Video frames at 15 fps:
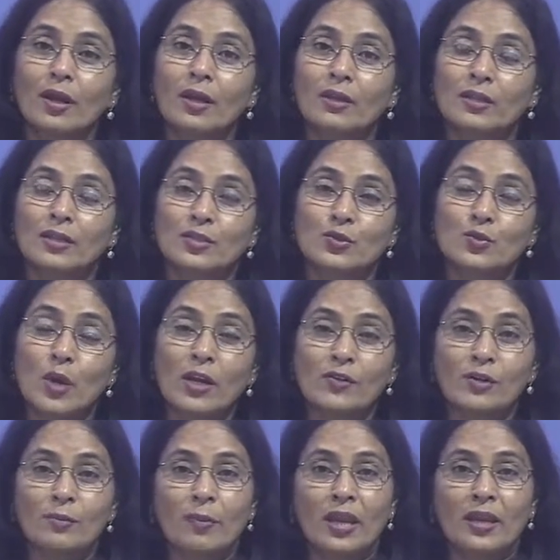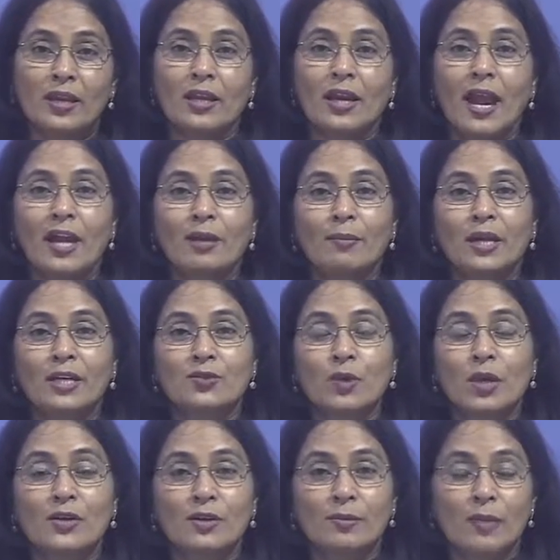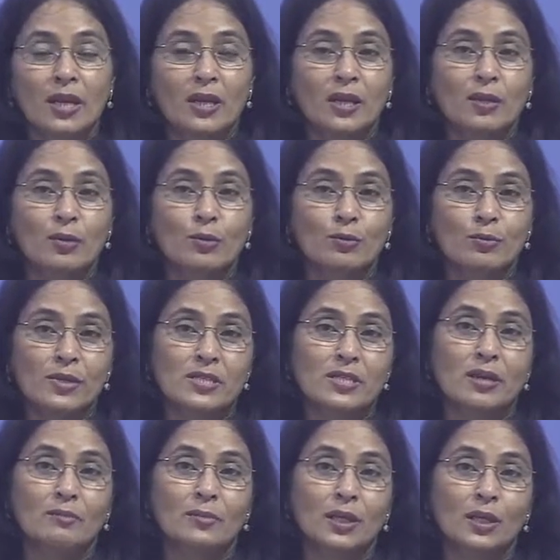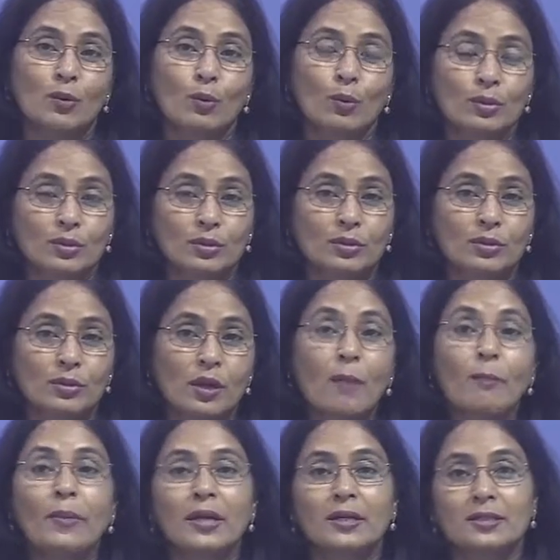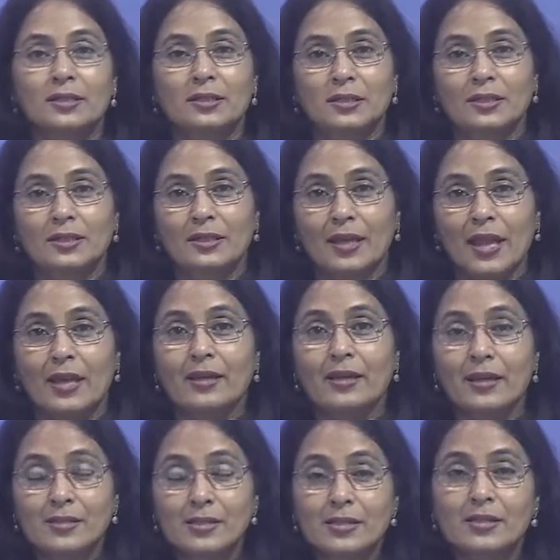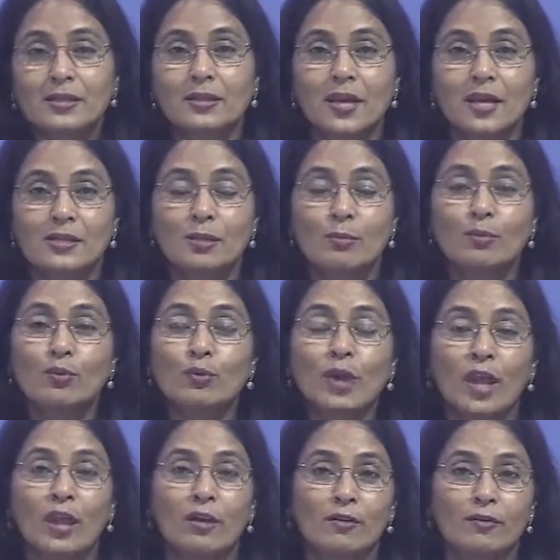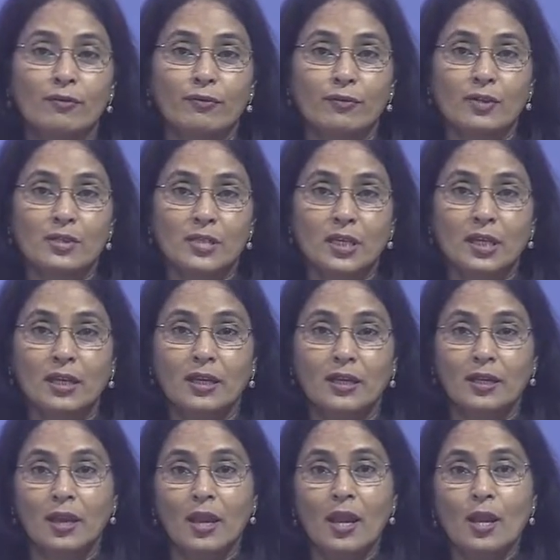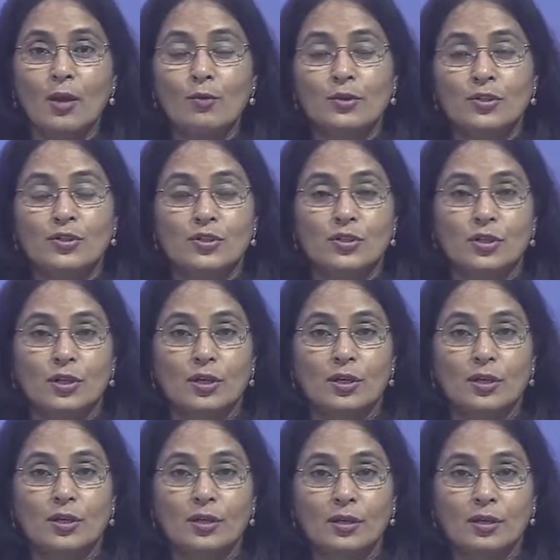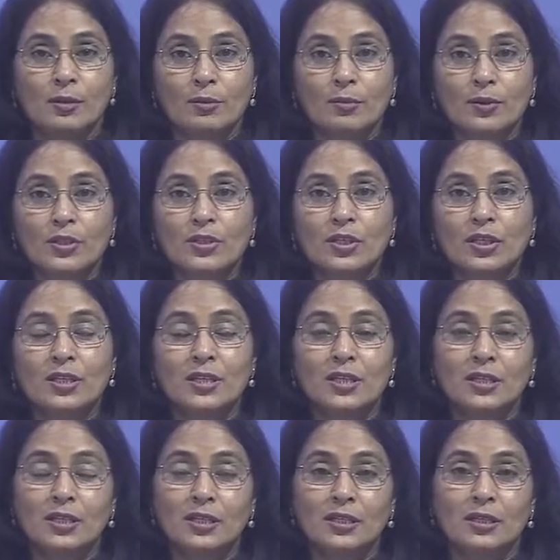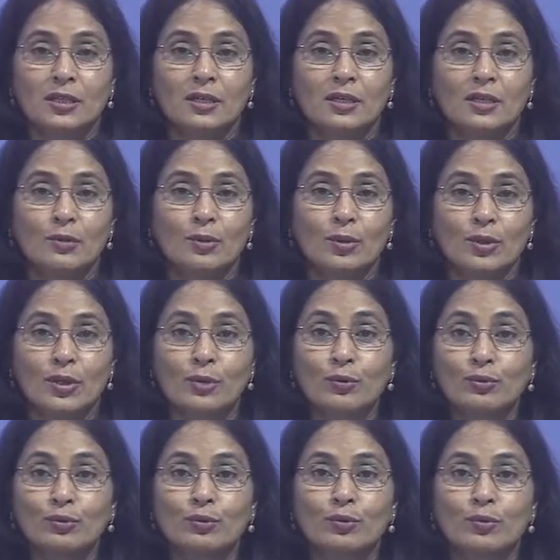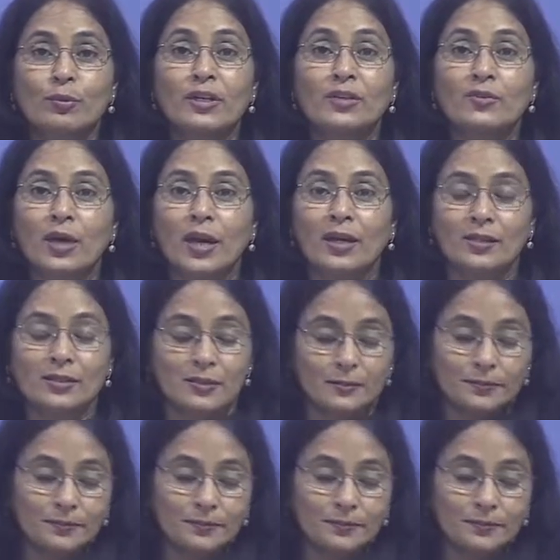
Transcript: this jewelry making, handmade jewelry making could be something worth government can consider as a bouquet of skill which Indian youth could be trained.